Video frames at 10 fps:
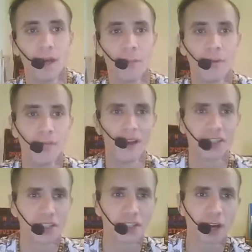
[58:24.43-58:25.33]

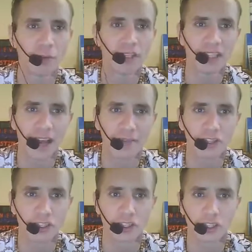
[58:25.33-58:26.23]
Professor Tony
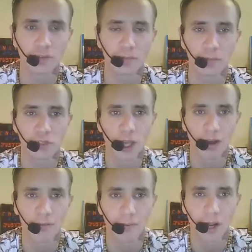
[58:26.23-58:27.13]
Tavers from
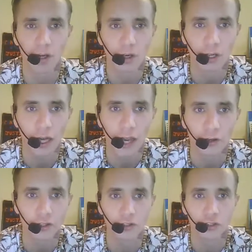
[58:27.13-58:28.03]
South
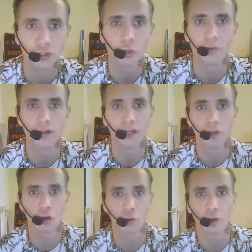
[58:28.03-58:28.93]
London School of
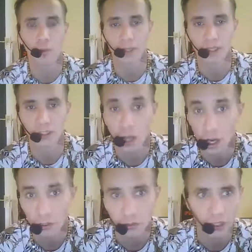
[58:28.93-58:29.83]
Economics
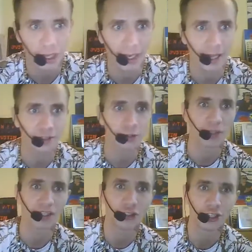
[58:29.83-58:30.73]
argues that councils
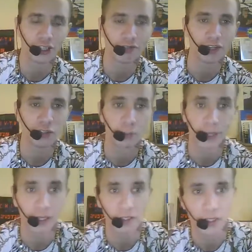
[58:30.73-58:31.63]
and city regional
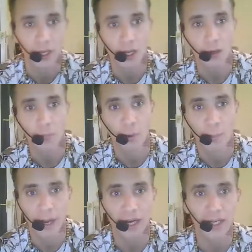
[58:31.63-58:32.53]
mayors were
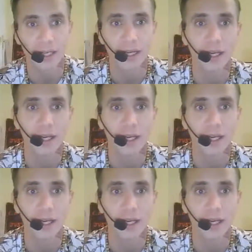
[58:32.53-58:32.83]
barely